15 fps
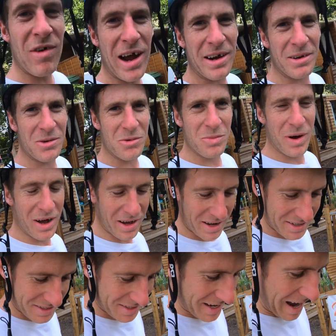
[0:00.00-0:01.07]
Radical
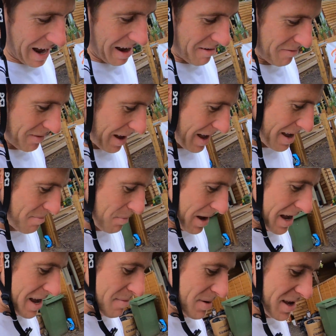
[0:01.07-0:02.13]
Bikes have a
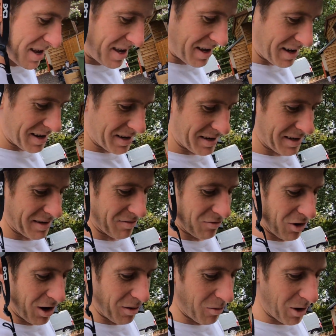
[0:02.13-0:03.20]
baby
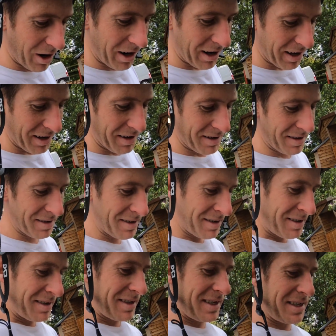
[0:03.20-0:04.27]
Rottweiler.
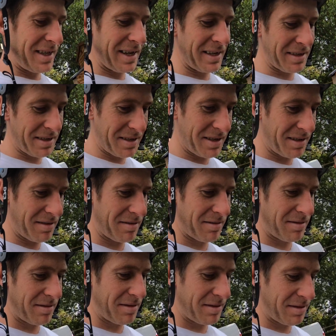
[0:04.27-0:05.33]
This thing's
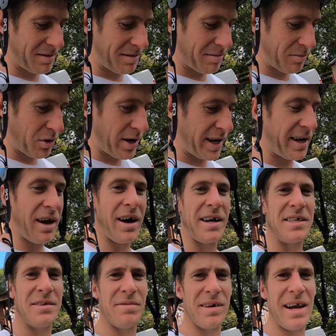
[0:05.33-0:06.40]
pretty
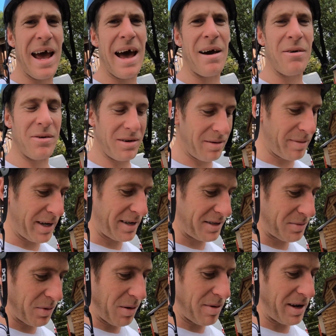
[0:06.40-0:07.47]
nice for now. I mean,
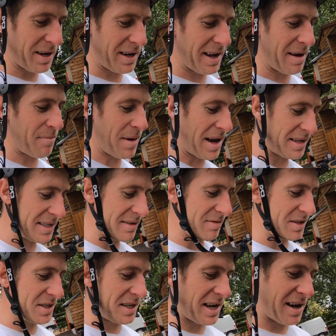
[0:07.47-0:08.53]
it's probably going to get massive
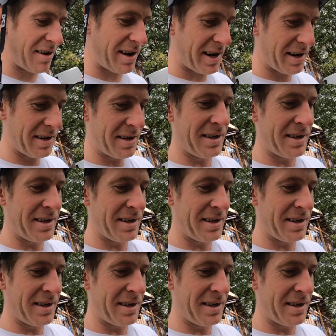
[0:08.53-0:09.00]
and scary.